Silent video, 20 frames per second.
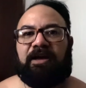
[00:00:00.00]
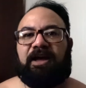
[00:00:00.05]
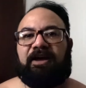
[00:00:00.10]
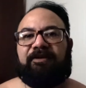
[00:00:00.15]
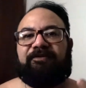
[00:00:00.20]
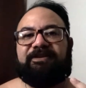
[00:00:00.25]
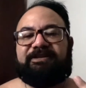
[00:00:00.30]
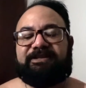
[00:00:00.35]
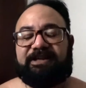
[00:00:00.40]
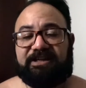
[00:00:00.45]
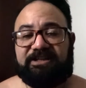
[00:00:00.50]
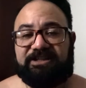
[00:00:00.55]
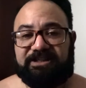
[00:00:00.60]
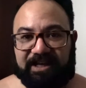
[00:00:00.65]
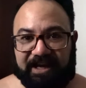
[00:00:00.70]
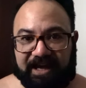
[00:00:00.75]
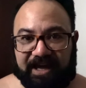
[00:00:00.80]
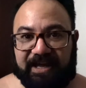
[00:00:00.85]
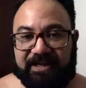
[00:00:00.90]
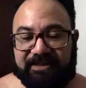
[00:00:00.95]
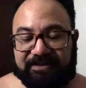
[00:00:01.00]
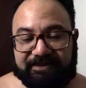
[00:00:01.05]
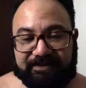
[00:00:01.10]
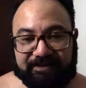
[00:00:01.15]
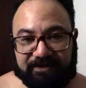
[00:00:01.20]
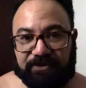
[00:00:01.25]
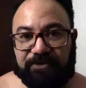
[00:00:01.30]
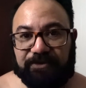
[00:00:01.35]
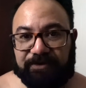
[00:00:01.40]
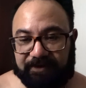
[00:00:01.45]
if you touch your hands
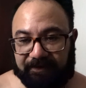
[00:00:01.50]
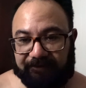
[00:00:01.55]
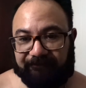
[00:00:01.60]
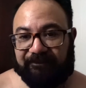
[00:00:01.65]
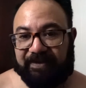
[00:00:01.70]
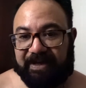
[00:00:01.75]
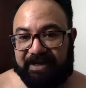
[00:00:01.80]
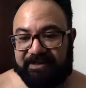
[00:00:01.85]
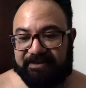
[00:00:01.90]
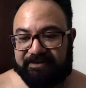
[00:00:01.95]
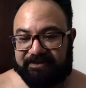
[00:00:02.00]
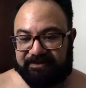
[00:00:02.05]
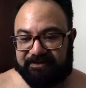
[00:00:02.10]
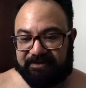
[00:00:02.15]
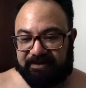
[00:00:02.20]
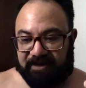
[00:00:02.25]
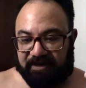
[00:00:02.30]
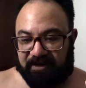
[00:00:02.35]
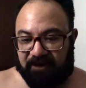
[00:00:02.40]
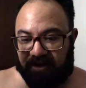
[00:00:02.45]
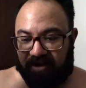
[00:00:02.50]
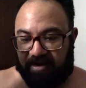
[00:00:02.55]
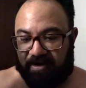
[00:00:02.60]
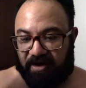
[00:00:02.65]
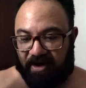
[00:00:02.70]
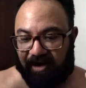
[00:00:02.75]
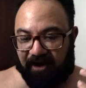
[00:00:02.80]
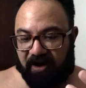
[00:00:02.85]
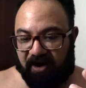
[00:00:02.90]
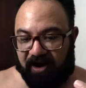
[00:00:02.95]
to your face,
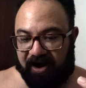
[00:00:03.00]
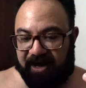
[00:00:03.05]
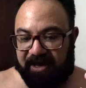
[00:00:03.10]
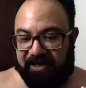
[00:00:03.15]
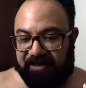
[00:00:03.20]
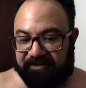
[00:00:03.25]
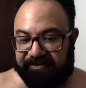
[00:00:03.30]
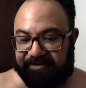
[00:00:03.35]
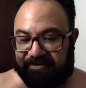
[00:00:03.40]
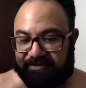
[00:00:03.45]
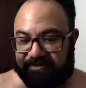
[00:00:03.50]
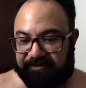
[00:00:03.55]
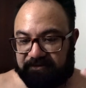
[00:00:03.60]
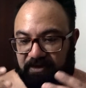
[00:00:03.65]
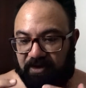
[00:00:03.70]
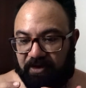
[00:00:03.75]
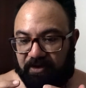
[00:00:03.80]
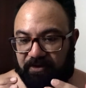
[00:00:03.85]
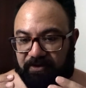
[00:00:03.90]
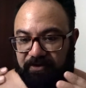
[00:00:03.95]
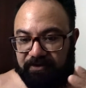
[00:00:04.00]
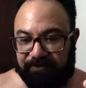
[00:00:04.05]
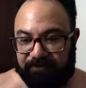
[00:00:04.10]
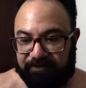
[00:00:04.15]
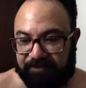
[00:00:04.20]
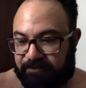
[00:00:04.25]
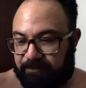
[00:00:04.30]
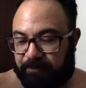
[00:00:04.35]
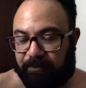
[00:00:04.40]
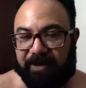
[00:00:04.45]
eyes,
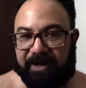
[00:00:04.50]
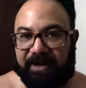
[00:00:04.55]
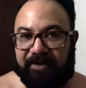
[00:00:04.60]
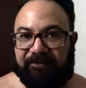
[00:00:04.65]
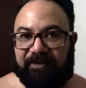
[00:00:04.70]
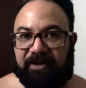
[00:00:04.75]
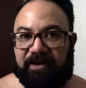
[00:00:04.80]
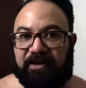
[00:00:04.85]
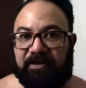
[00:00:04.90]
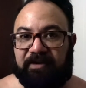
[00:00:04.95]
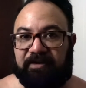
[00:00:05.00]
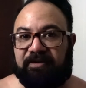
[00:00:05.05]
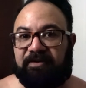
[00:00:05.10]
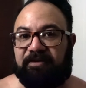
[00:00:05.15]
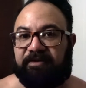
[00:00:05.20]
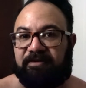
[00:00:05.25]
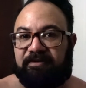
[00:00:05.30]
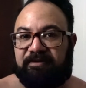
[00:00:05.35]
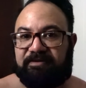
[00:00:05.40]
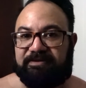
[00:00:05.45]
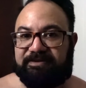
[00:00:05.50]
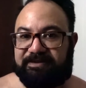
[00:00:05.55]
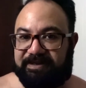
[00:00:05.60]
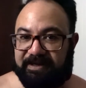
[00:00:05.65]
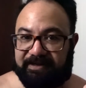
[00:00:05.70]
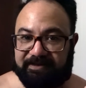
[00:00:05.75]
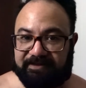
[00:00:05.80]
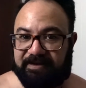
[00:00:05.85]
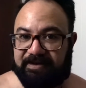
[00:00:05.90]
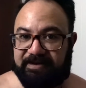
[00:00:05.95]
nose, whatever,
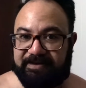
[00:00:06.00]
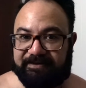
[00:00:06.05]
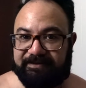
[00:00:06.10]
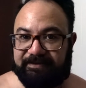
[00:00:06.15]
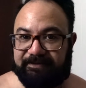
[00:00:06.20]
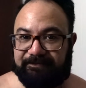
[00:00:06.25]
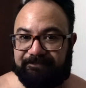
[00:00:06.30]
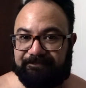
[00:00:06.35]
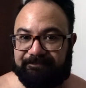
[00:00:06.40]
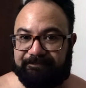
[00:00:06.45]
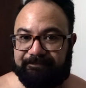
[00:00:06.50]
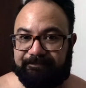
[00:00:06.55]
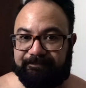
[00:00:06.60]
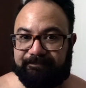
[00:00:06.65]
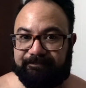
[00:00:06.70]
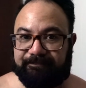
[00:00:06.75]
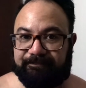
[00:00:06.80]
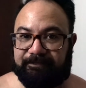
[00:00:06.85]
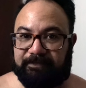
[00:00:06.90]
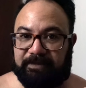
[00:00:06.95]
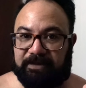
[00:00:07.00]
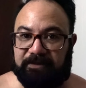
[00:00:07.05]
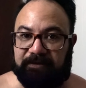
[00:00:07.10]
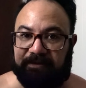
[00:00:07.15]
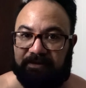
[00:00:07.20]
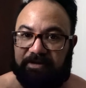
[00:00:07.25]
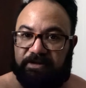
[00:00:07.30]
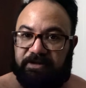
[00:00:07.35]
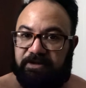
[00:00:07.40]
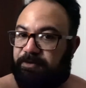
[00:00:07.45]
sanitize them.
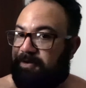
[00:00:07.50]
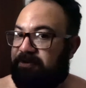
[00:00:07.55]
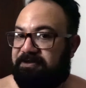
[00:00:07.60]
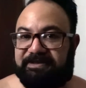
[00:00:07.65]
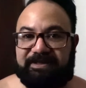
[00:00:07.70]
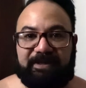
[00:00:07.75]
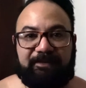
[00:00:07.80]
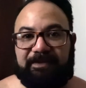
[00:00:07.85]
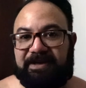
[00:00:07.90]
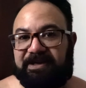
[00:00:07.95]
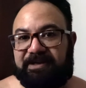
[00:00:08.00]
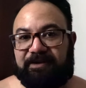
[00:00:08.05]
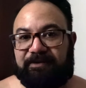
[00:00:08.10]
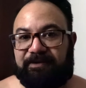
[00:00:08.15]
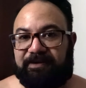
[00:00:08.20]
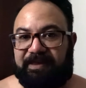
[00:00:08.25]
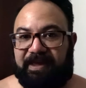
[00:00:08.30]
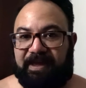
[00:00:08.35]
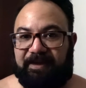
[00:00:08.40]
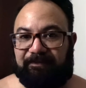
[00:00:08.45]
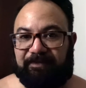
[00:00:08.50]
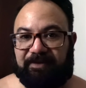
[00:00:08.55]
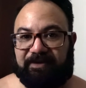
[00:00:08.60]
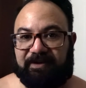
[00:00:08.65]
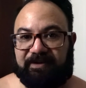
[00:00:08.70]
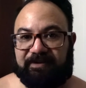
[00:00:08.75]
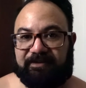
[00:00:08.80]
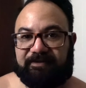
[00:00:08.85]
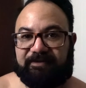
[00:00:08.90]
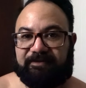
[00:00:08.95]
You won't see me doing that
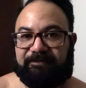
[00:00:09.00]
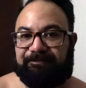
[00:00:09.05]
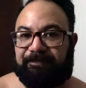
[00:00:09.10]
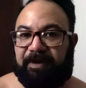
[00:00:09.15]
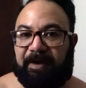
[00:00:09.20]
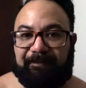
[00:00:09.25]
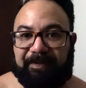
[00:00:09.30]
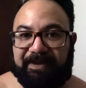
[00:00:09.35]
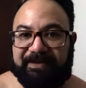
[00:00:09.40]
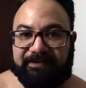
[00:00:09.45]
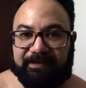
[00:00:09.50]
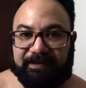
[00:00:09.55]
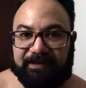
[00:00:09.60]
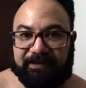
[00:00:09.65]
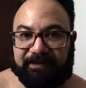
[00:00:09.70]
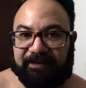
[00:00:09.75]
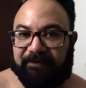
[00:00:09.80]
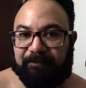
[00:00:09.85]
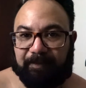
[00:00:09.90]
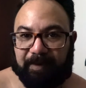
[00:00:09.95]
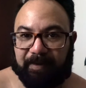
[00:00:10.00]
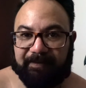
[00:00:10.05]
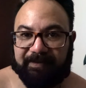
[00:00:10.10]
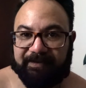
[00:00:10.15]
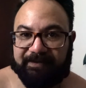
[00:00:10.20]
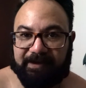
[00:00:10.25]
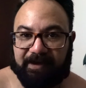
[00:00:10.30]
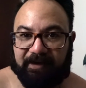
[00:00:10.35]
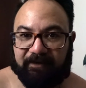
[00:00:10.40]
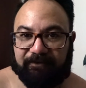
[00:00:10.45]
because I basically live by
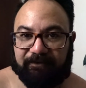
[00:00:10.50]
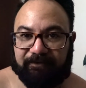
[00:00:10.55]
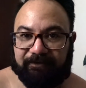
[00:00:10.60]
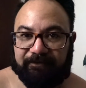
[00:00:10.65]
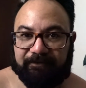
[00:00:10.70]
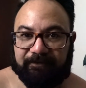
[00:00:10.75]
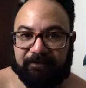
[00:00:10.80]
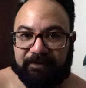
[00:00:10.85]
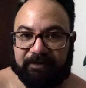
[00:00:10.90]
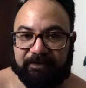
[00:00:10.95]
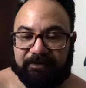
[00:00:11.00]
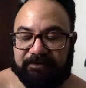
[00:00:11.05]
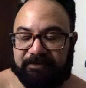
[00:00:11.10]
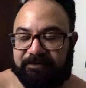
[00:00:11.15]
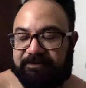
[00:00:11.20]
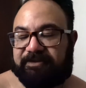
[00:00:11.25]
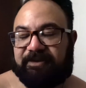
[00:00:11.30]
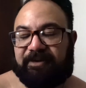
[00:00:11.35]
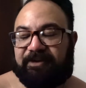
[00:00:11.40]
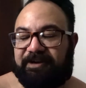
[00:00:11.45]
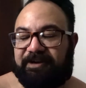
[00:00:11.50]
myself. So